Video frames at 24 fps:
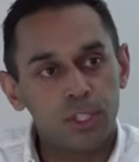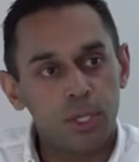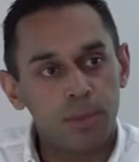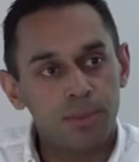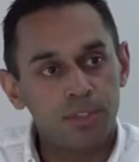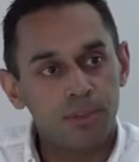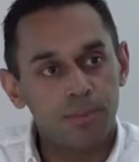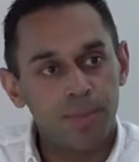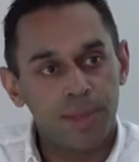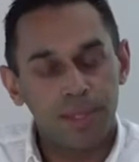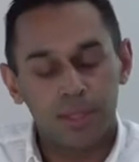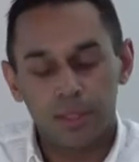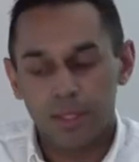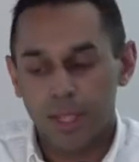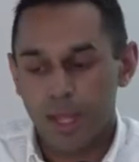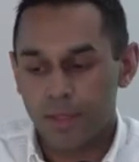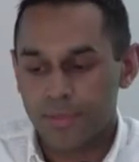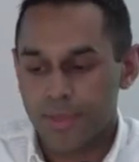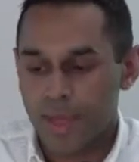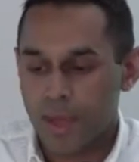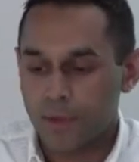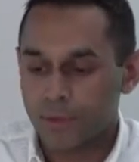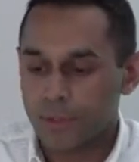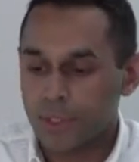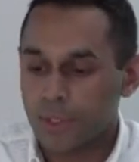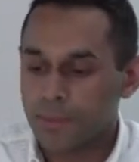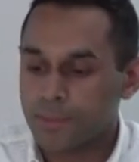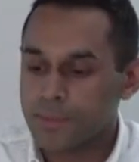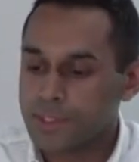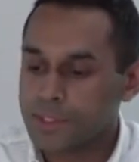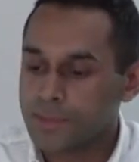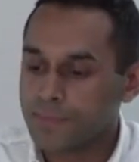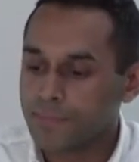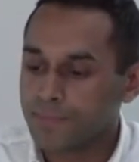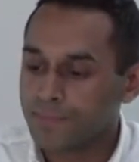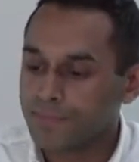terms of mental health
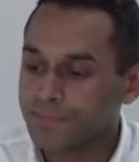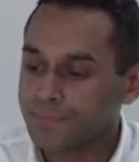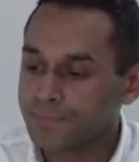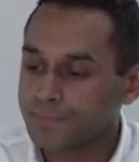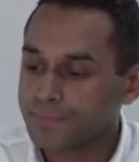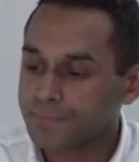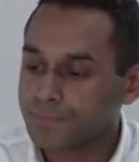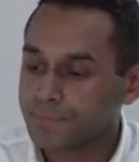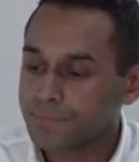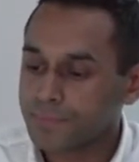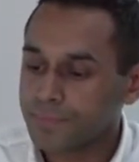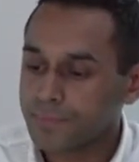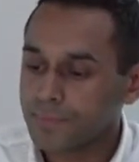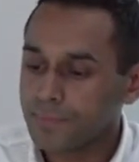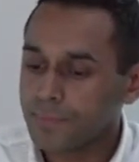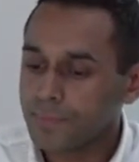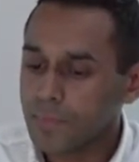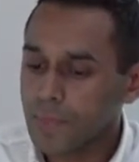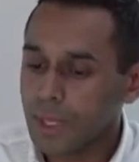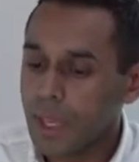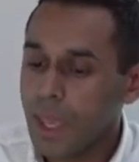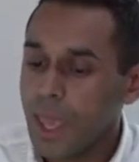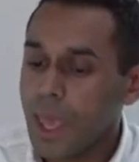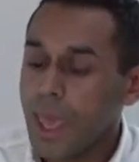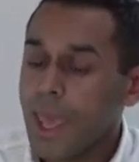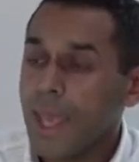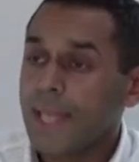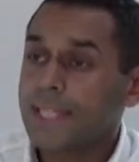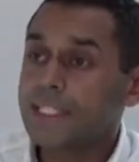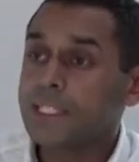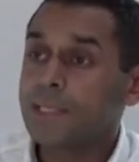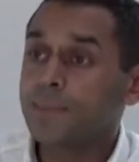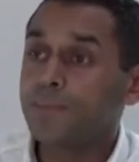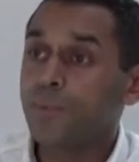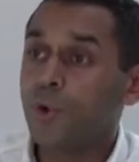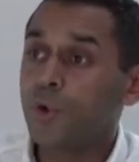outcomes.
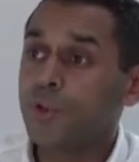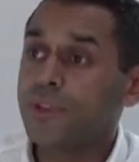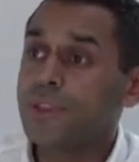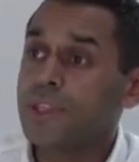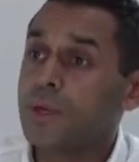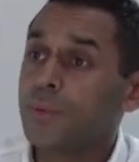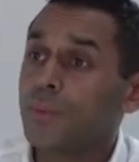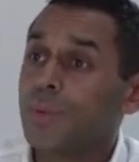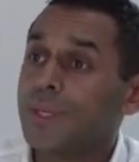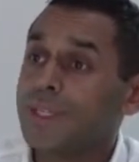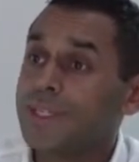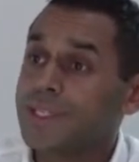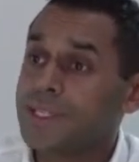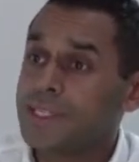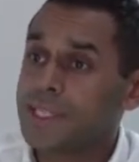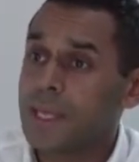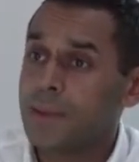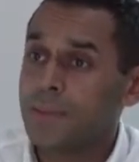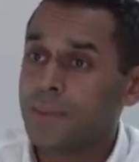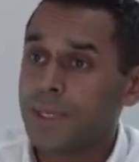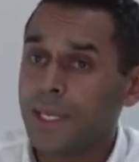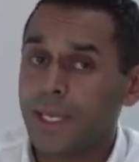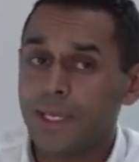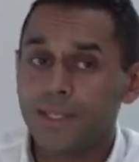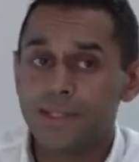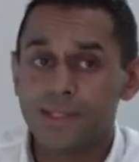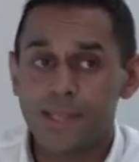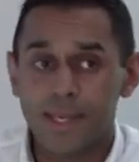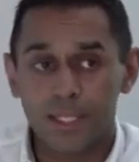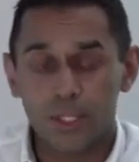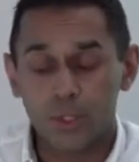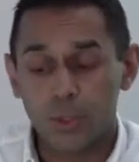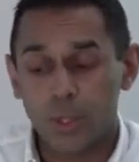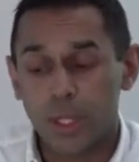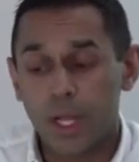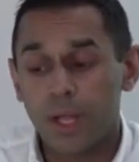It's important that we disseminate
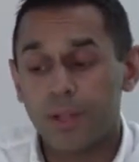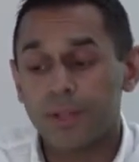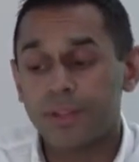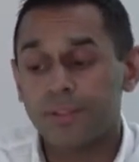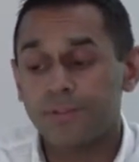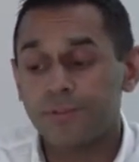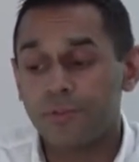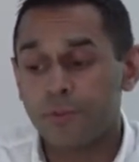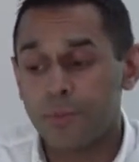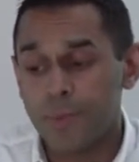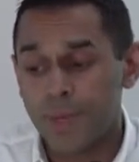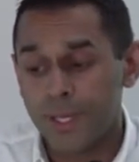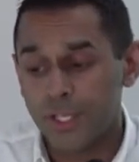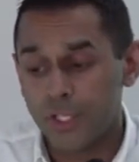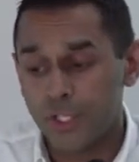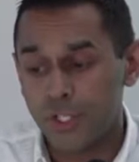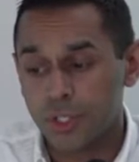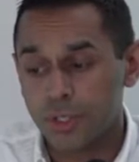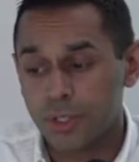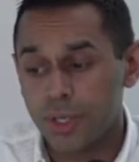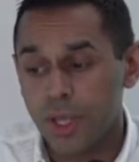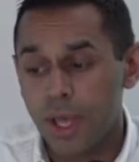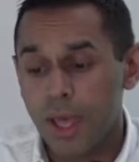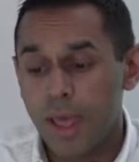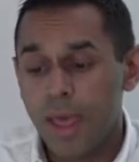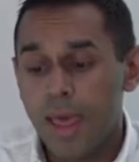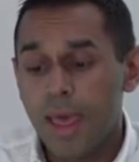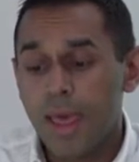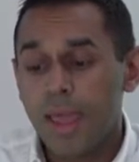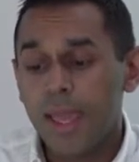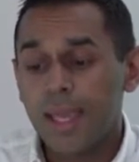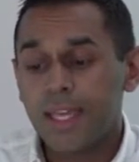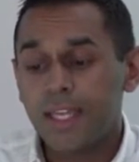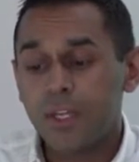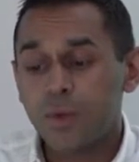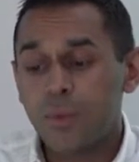sexual health information
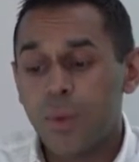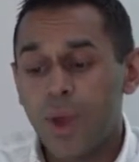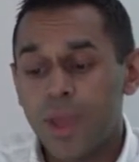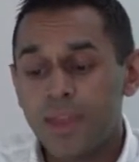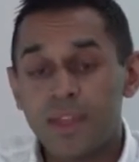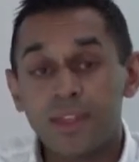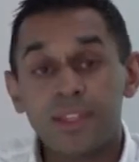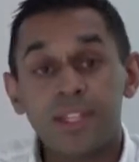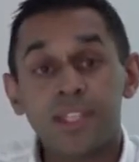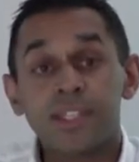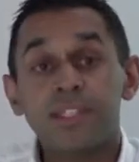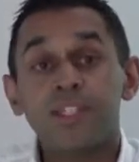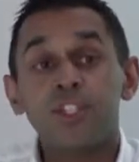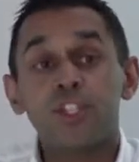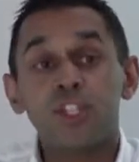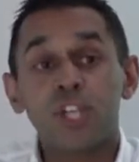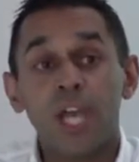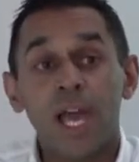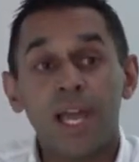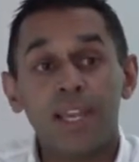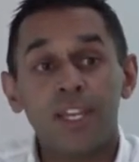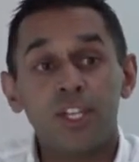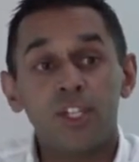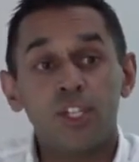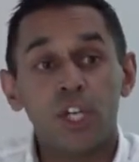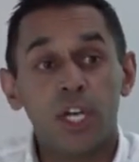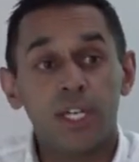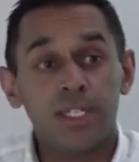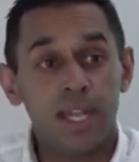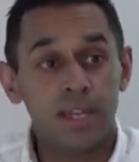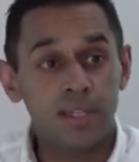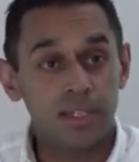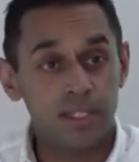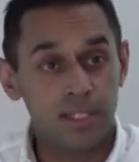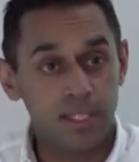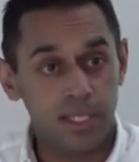in a way that doesn't challenge
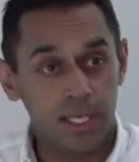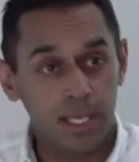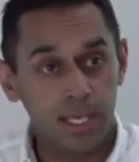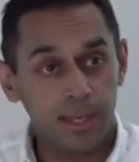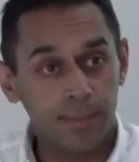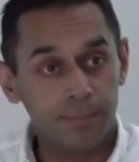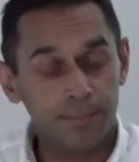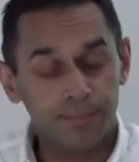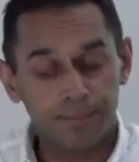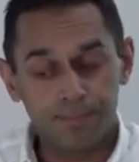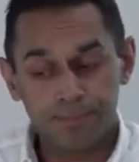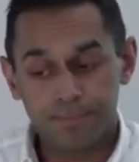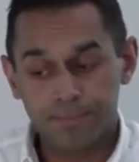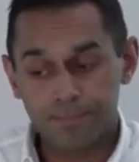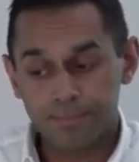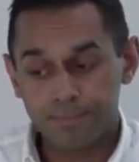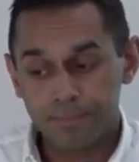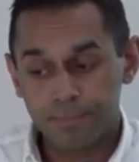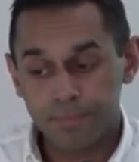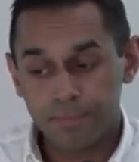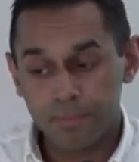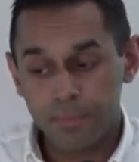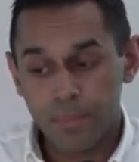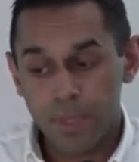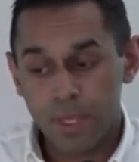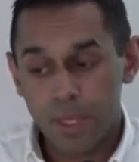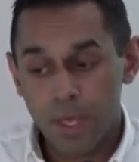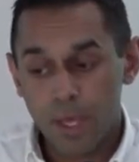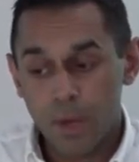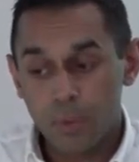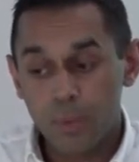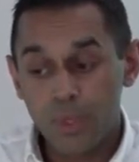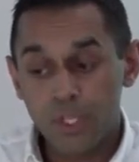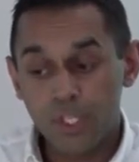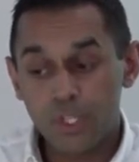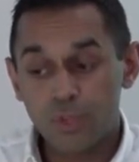identity.
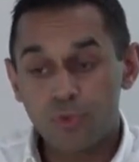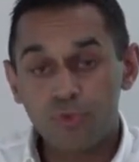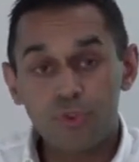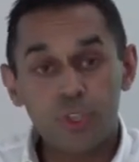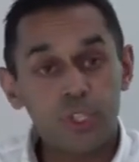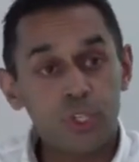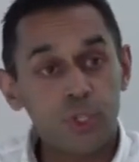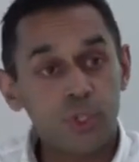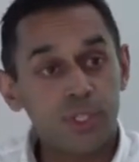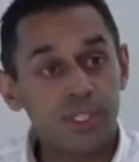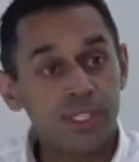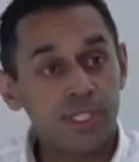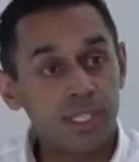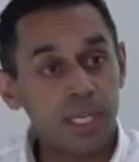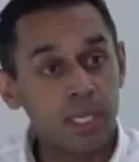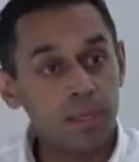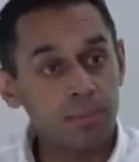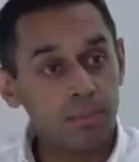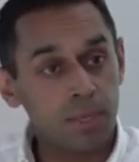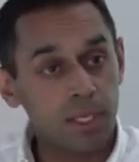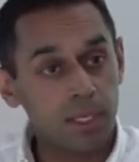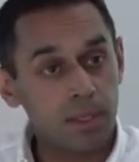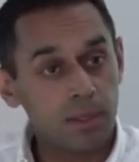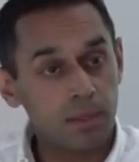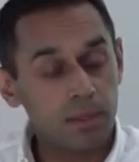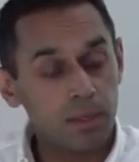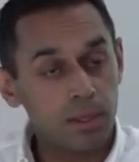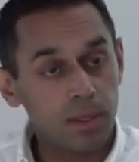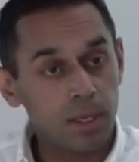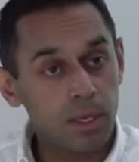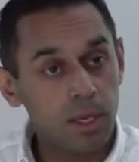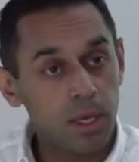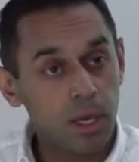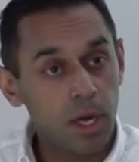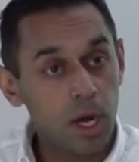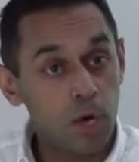We should reduce stigma
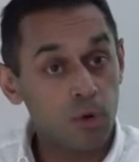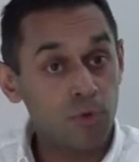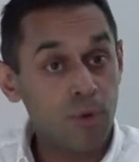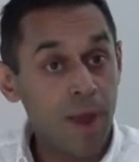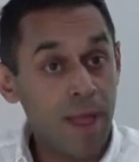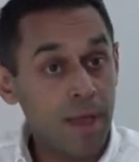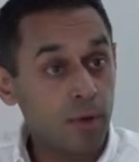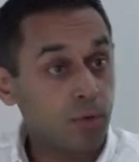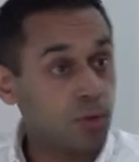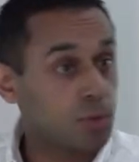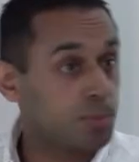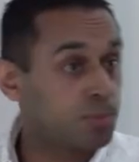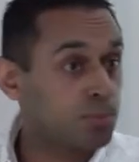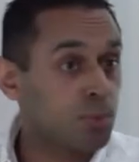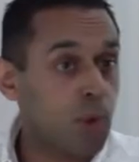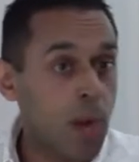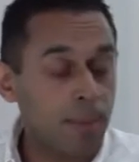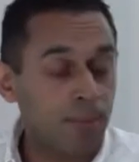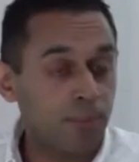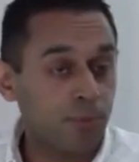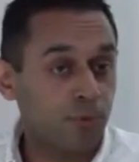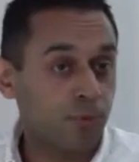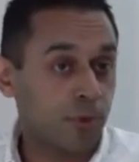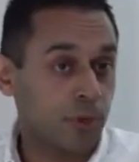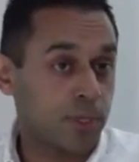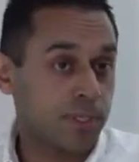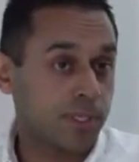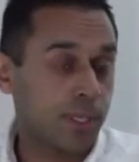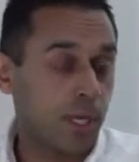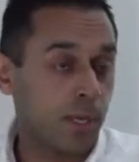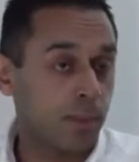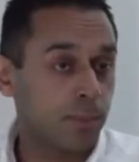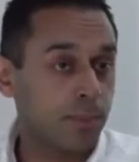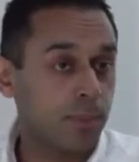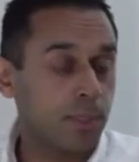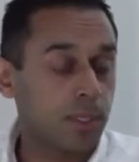around PrEP, for
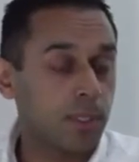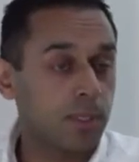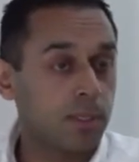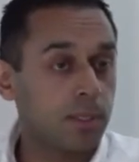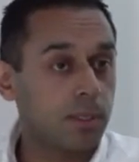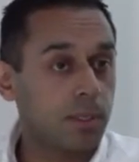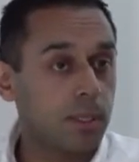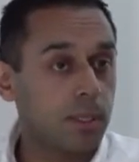example.